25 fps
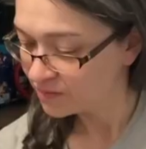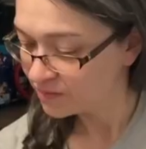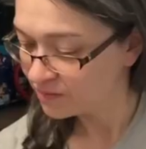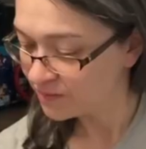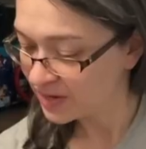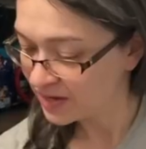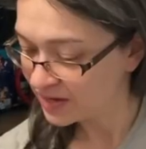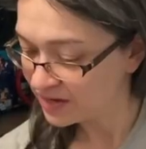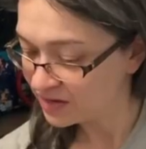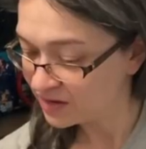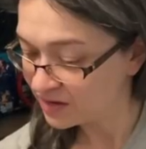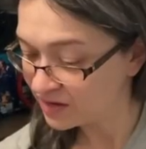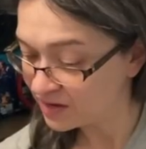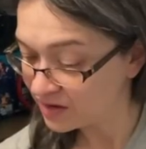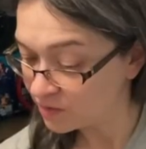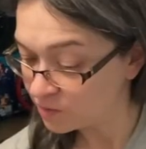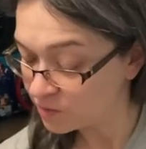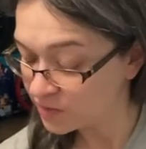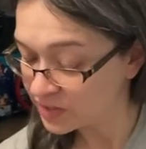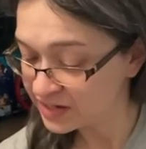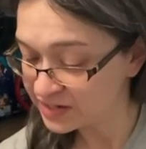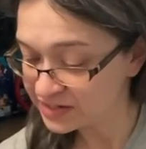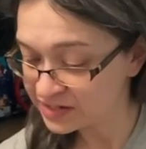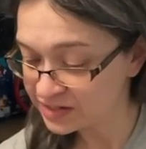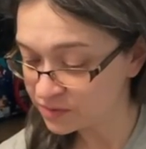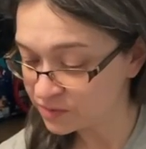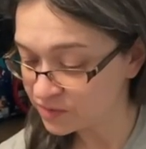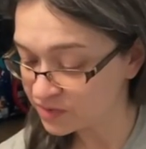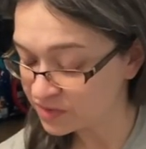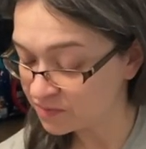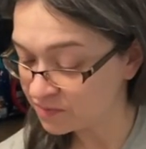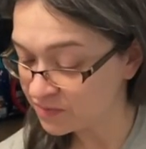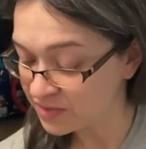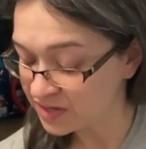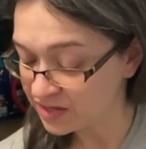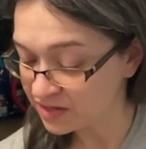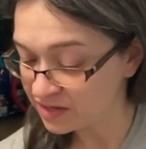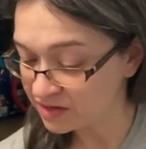My God, what is it with
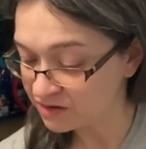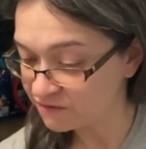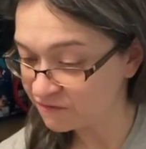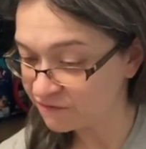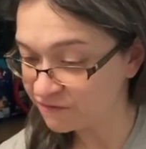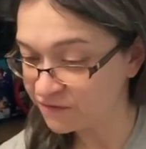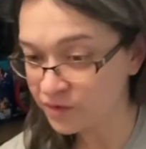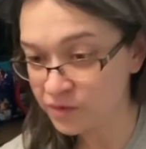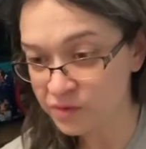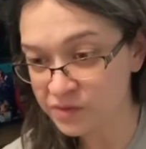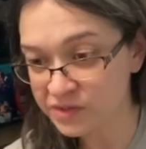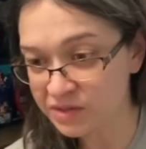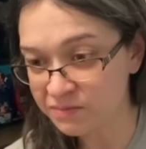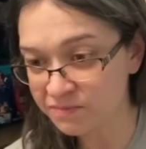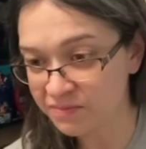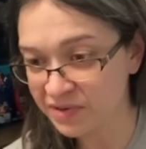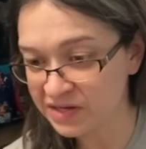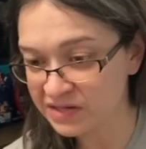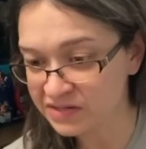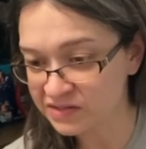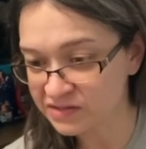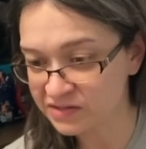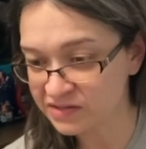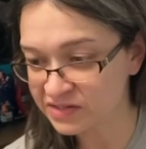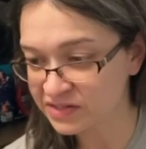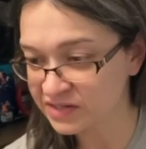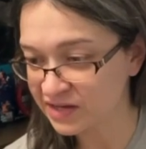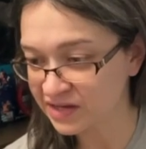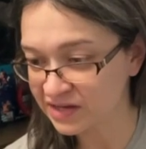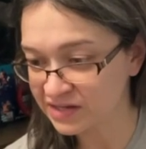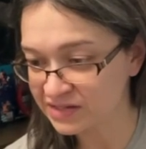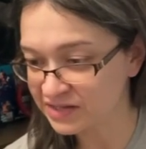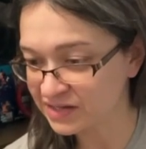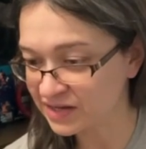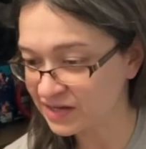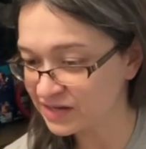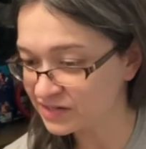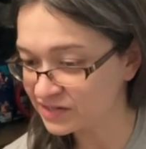me and food and puzzle
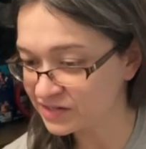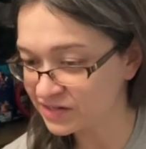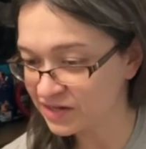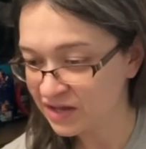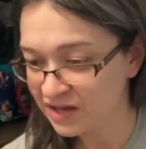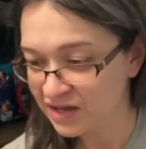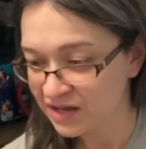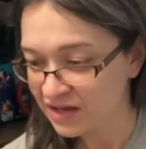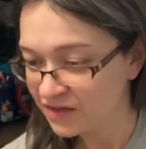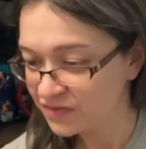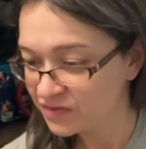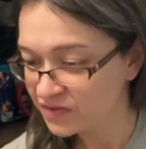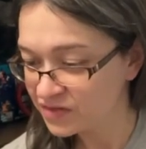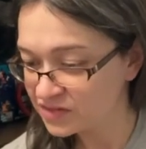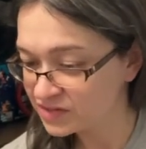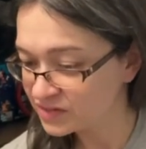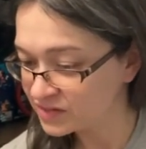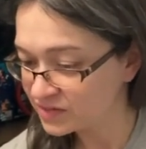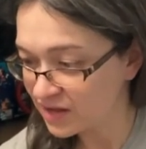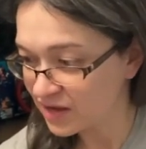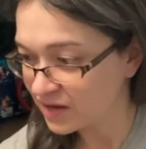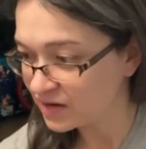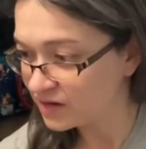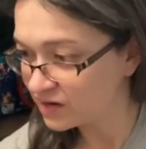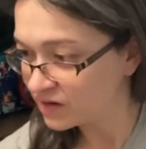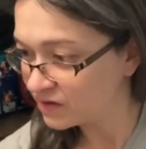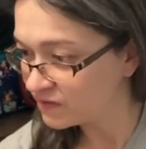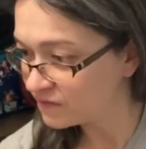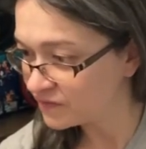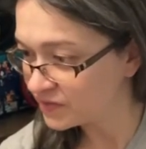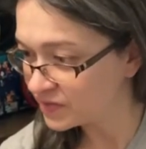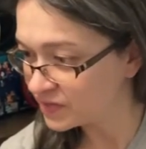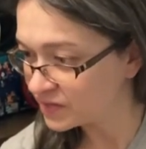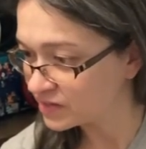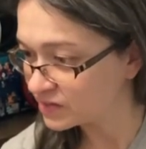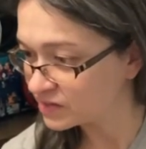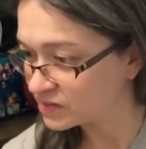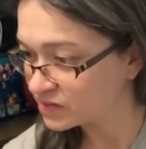sets? I love
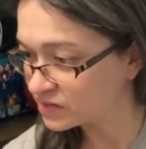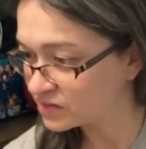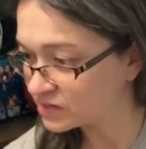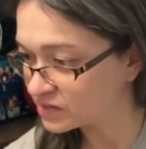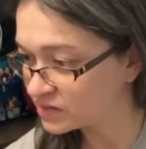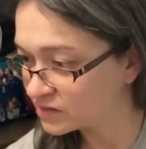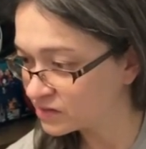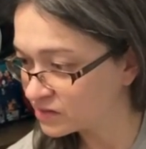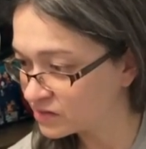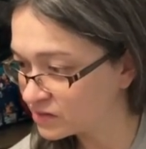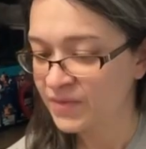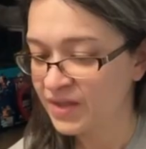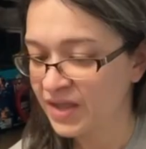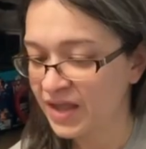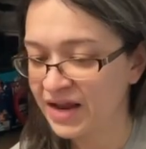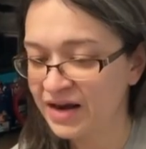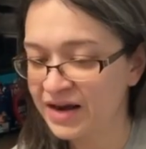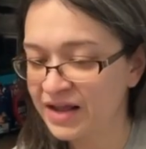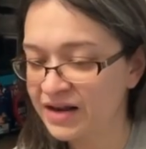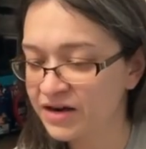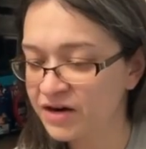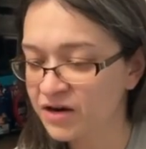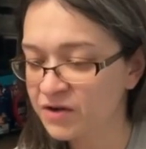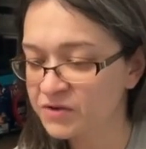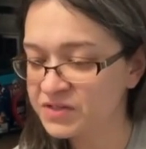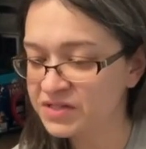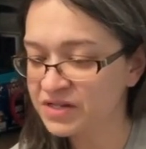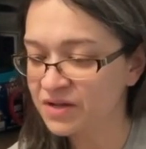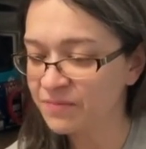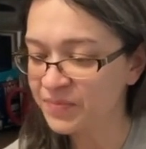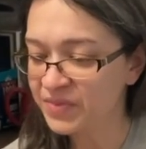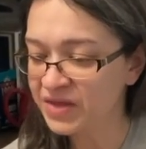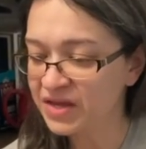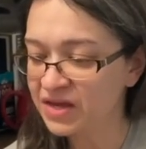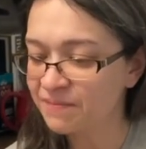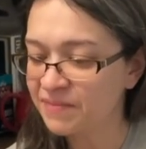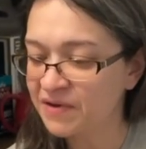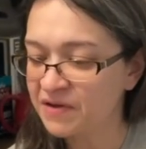this. And I don't know,
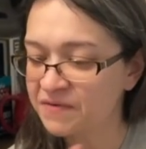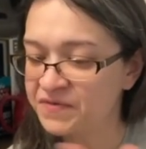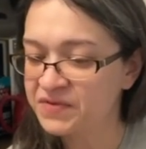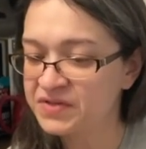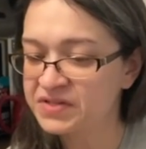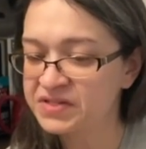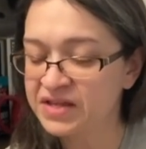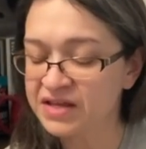something about this